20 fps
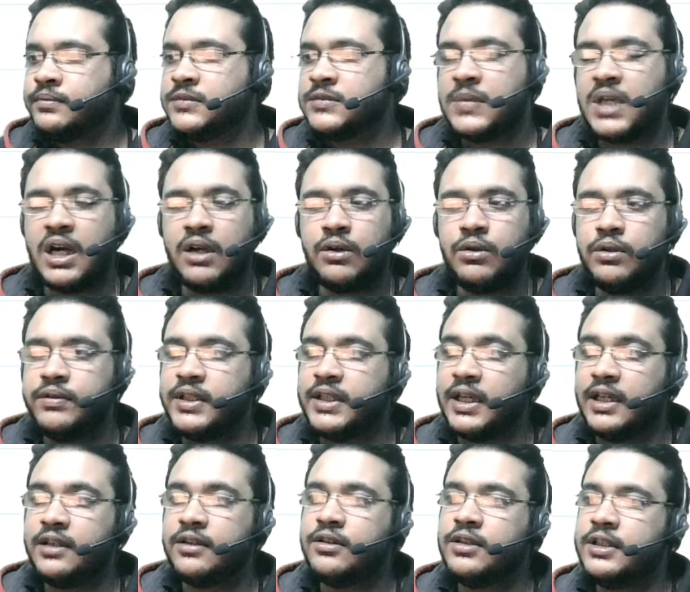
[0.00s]
How do we
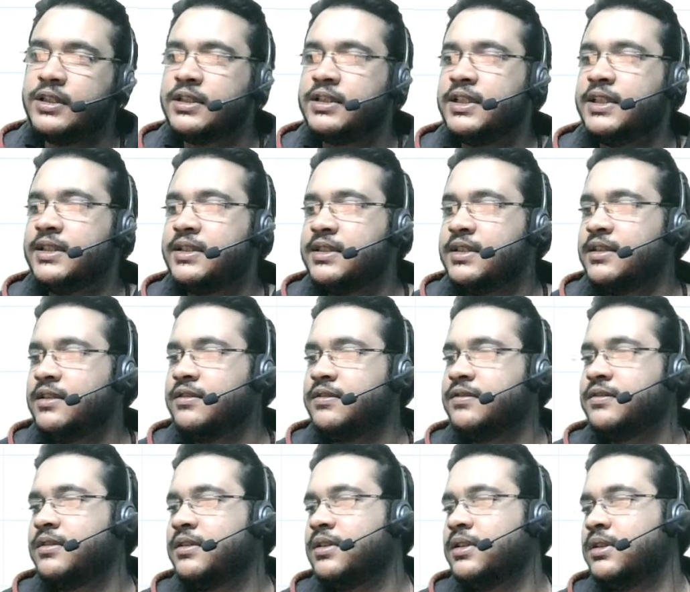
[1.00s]
calculate the HCF?
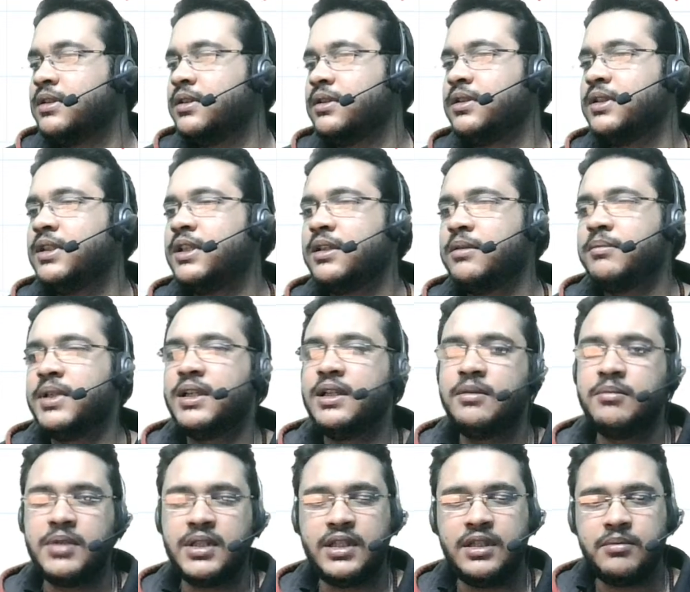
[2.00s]
There are many
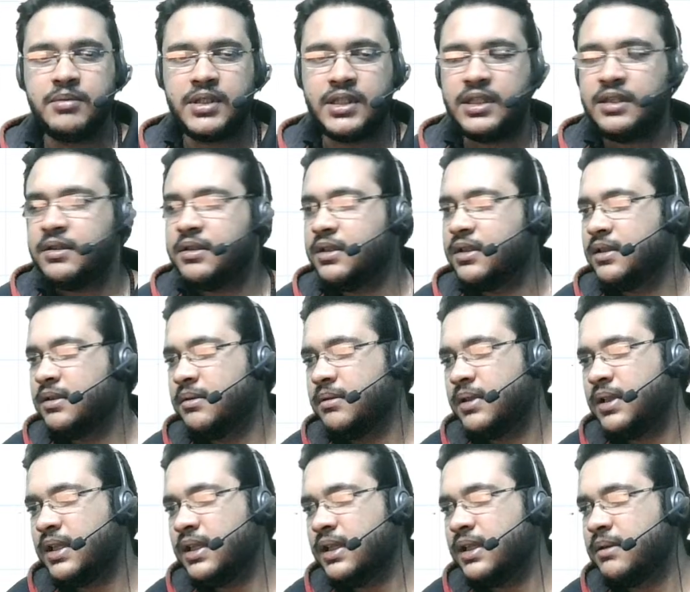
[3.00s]

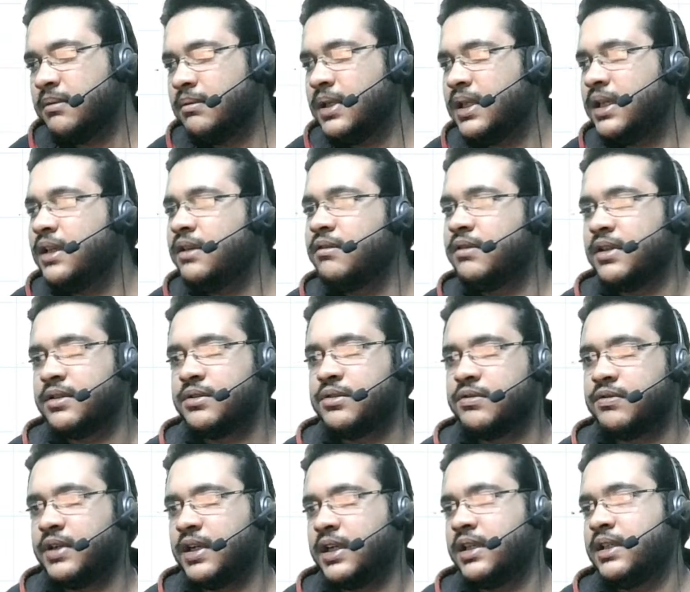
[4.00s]
ways to
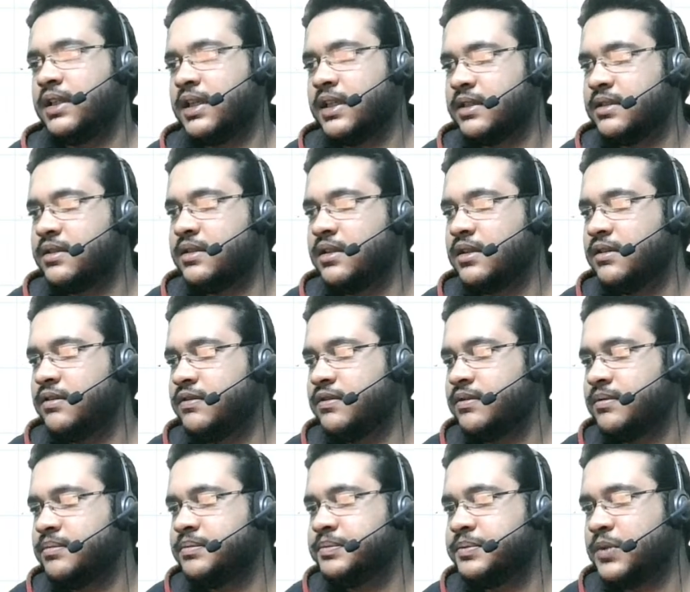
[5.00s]
find the HCF.
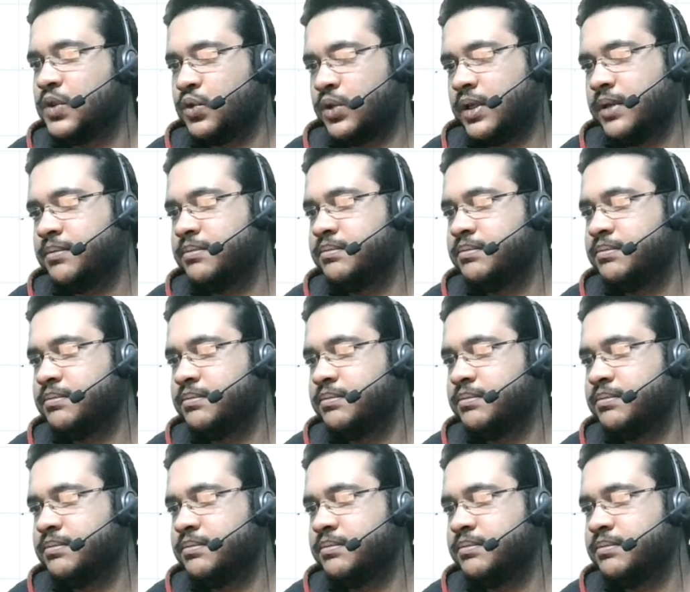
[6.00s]
Okay.